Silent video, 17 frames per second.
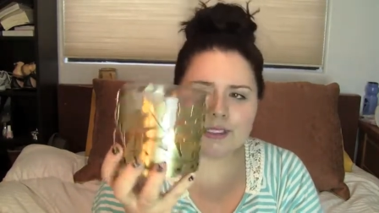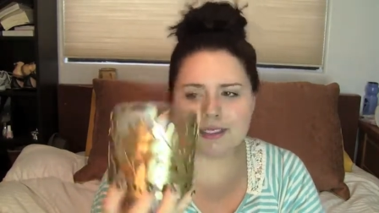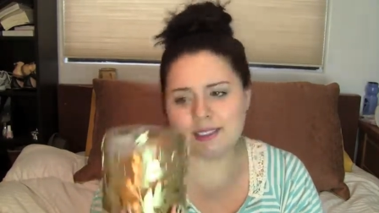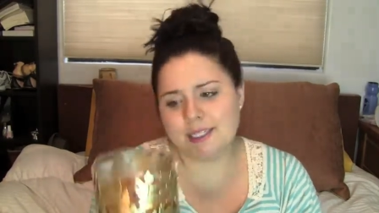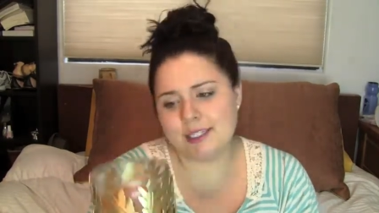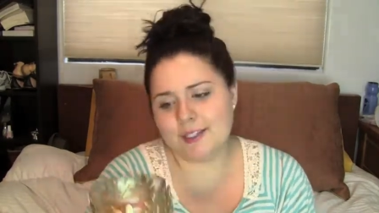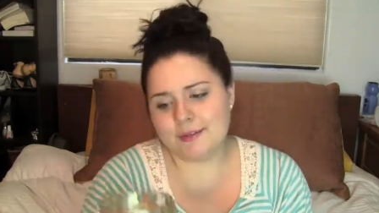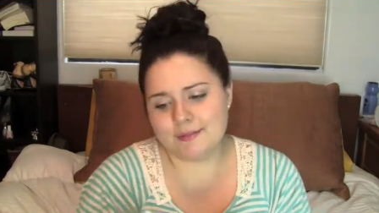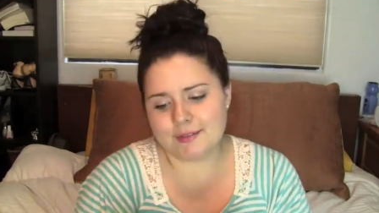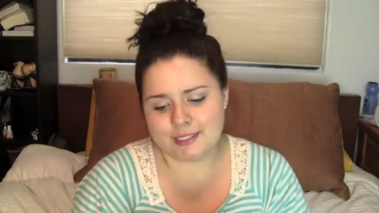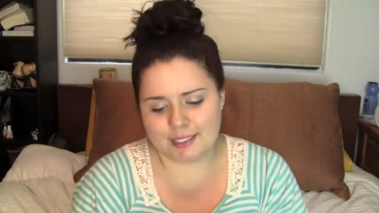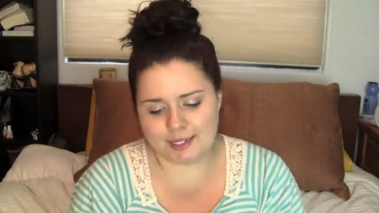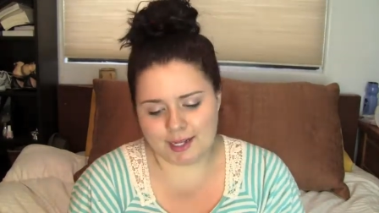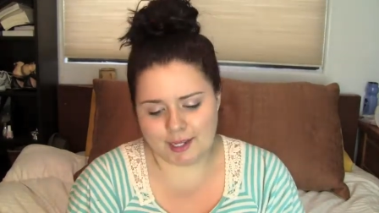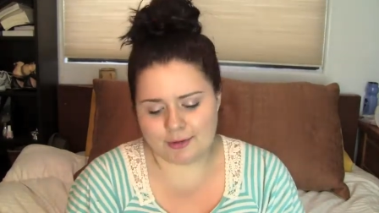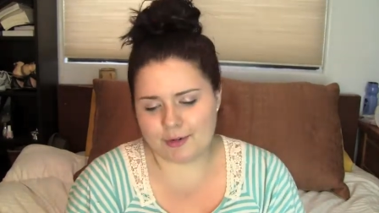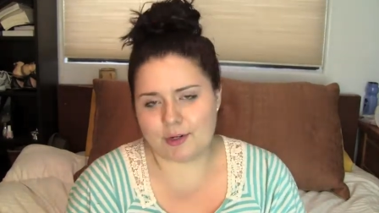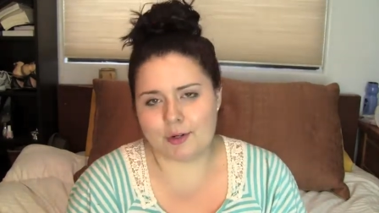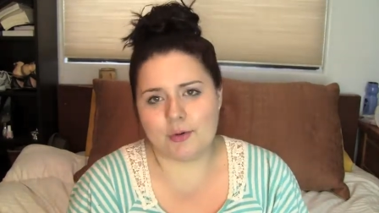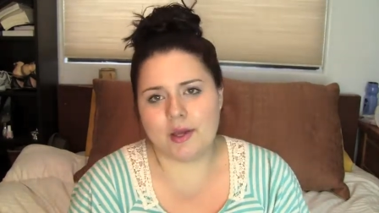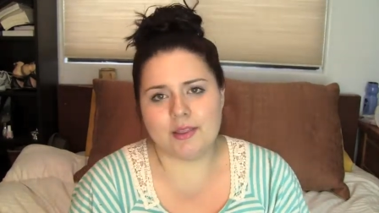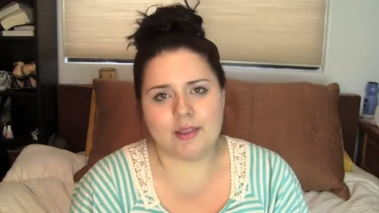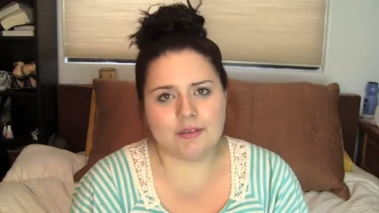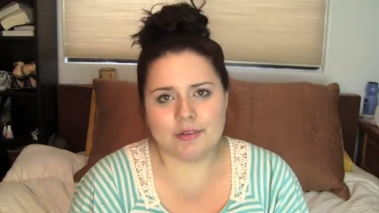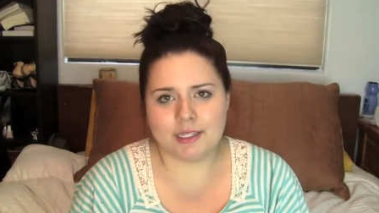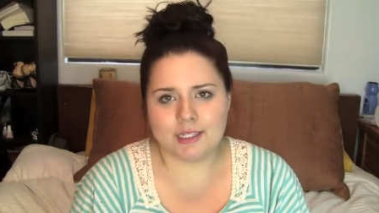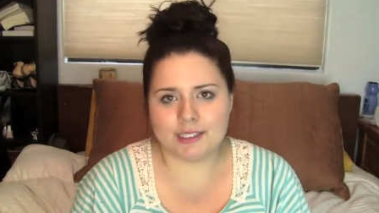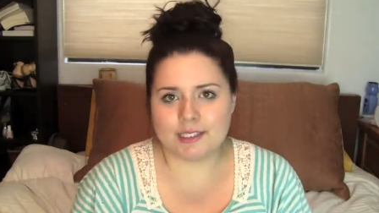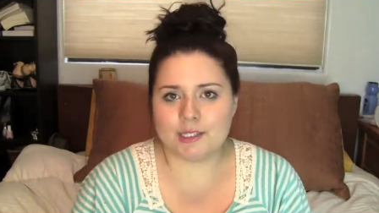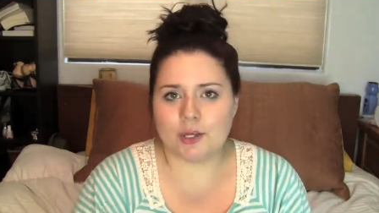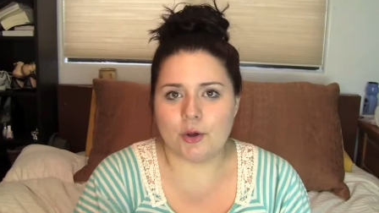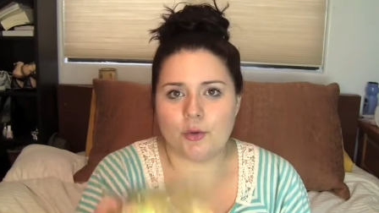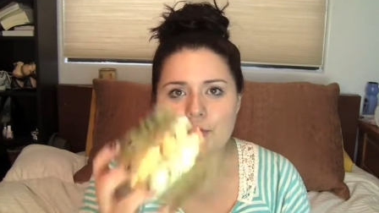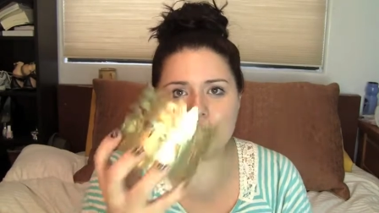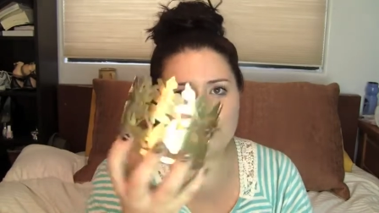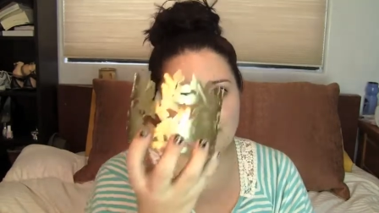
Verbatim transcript: and leaves and I don't know, I love it. So